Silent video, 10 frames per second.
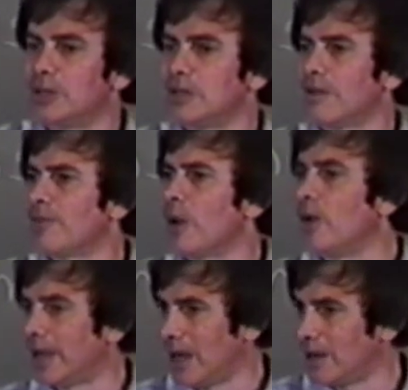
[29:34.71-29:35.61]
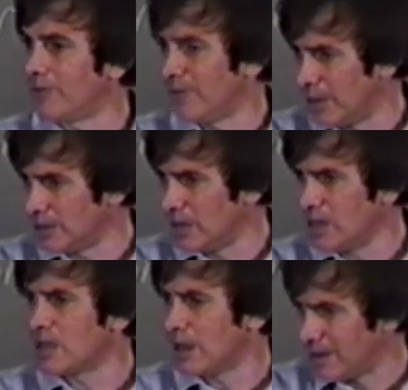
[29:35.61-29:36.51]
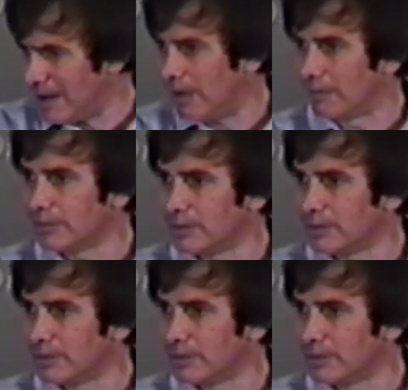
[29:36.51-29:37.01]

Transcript: if thy right hand offend thee, cut it off.